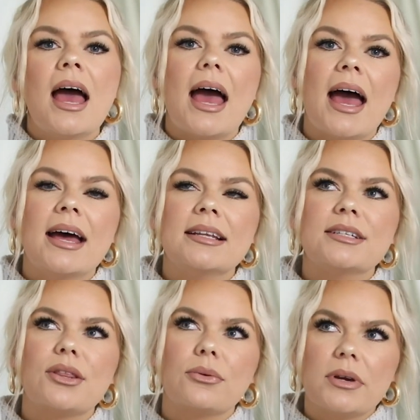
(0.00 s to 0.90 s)
And
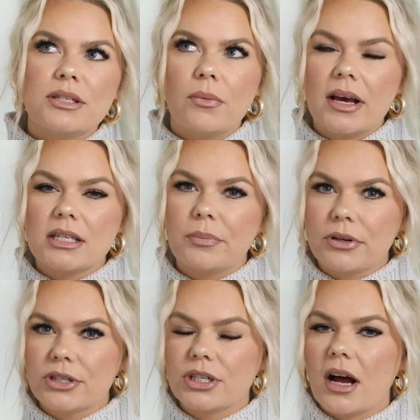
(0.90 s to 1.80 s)
the reason why I
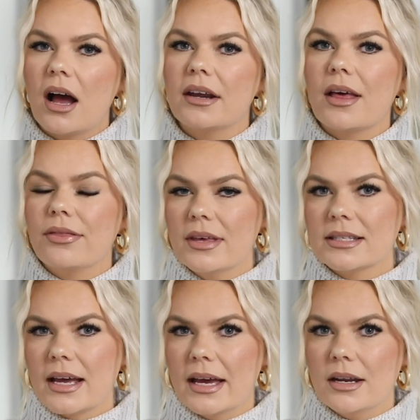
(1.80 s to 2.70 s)
splurged on
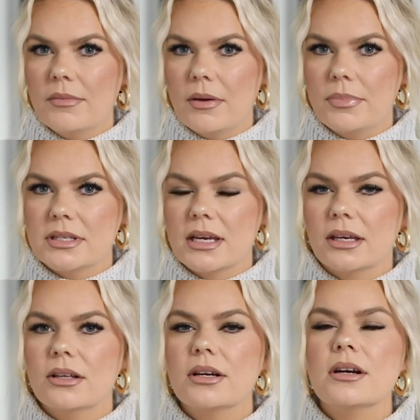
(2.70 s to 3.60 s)
this item in
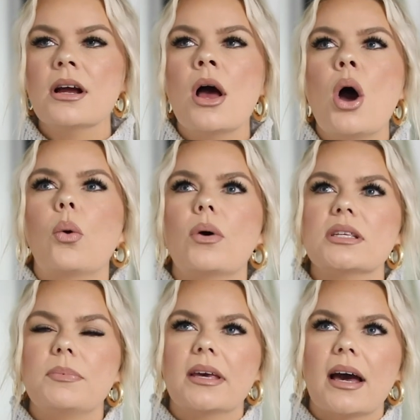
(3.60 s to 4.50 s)
particular
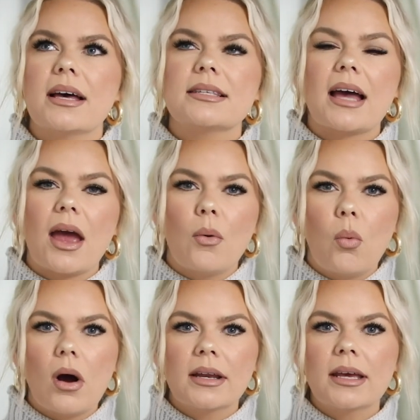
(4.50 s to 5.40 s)
was because I
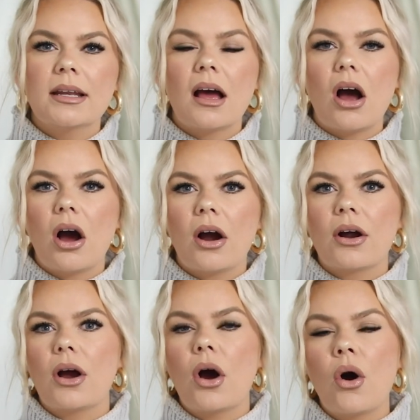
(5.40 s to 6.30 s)
wanted
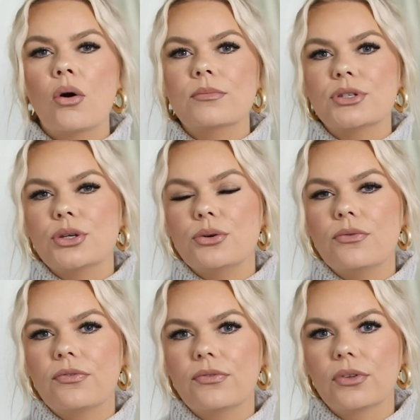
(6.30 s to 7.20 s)
our home to
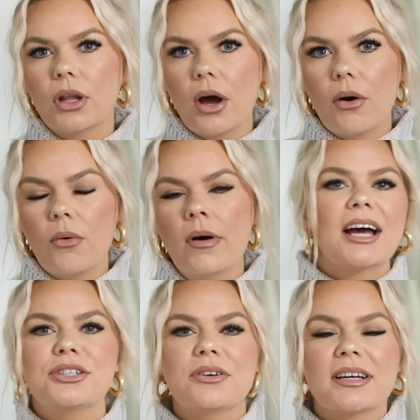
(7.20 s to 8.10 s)
flow.
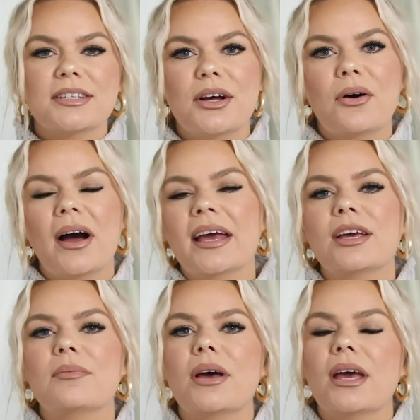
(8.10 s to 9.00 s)
As you guys know, I
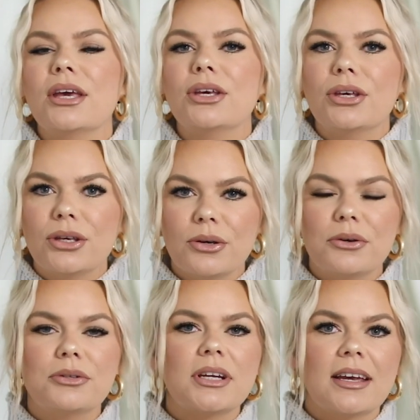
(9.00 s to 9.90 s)
am a
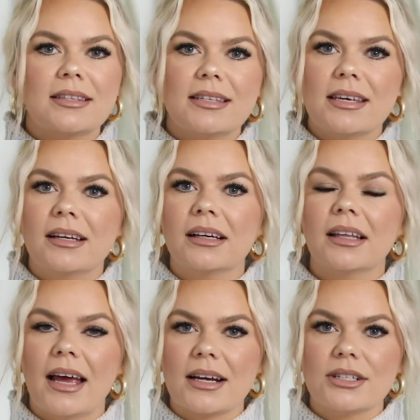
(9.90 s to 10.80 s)
huge antique
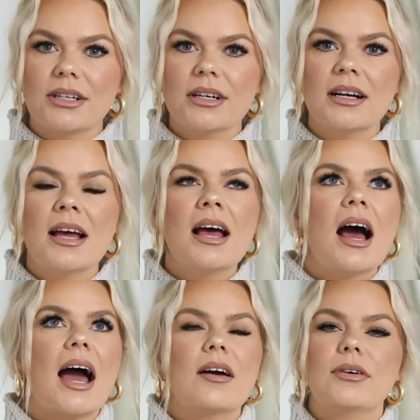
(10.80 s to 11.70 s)
collector.
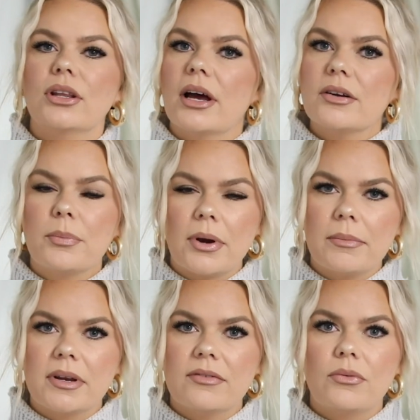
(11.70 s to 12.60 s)
I have a lot of
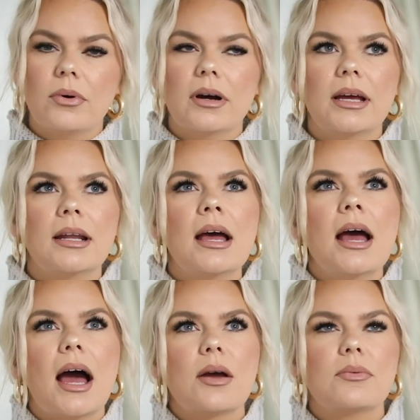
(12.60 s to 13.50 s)
primitive wood.
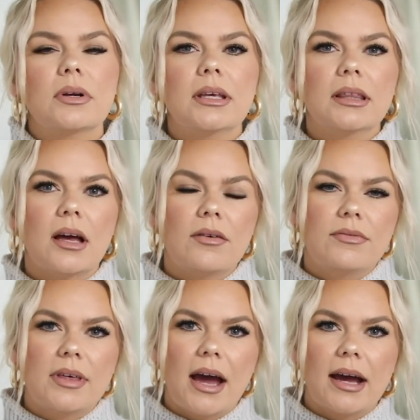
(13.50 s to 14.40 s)
I really
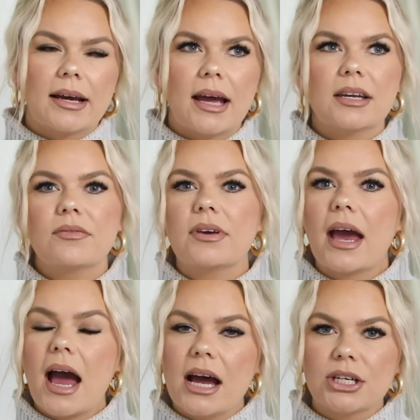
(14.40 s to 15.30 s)
love that kind of
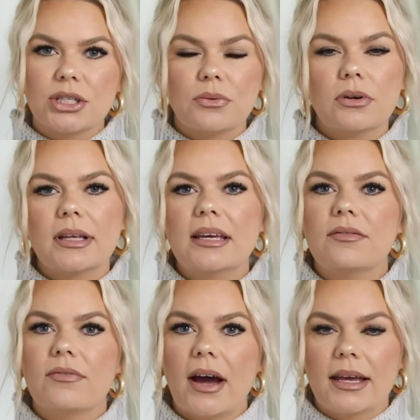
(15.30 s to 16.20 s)
casual,
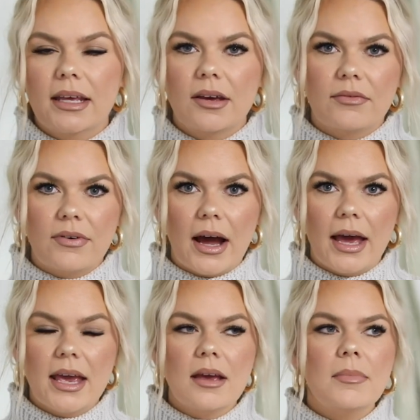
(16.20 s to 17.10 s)
inviting
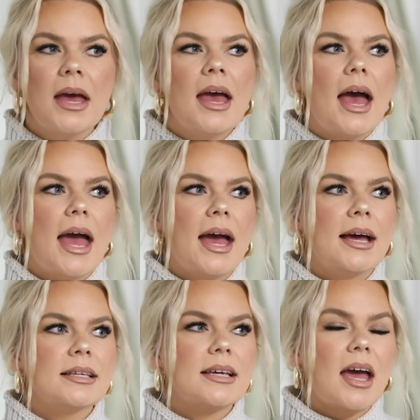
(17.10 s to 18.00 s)
vibe.
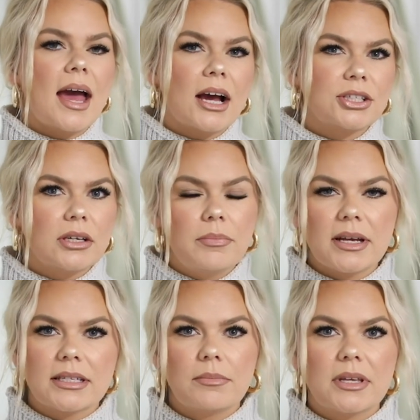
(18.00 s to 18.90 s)
And I actually
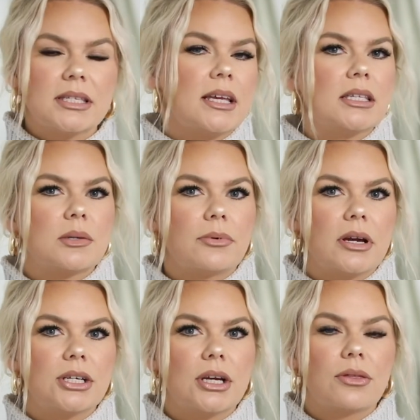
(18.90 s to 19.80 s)
picked up this
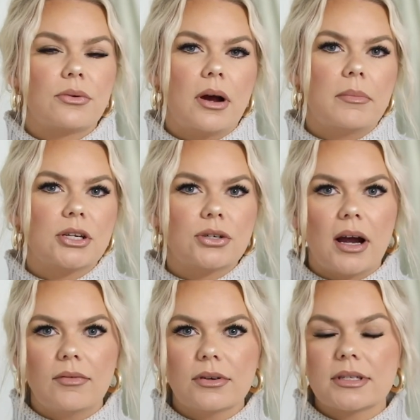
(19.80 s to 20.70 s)
inspiration throughout my
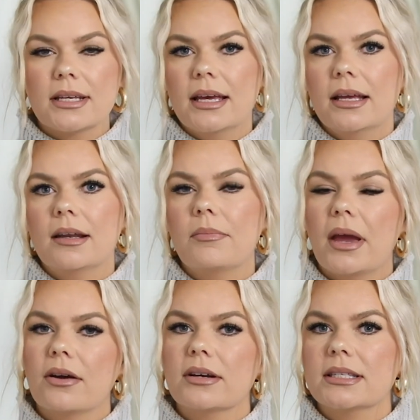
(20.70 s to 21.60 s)
travels in
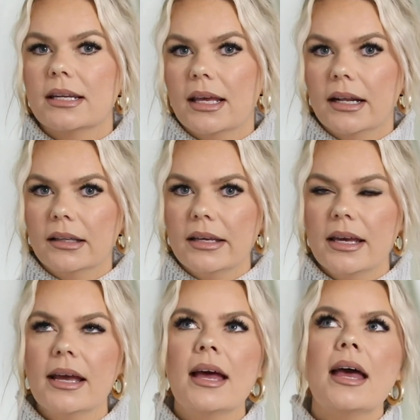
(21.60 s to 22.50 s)
Paris and
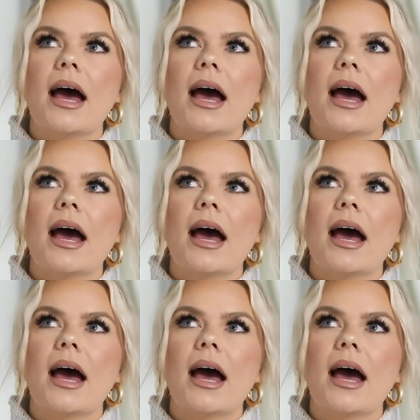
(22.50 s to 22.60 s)
Italy.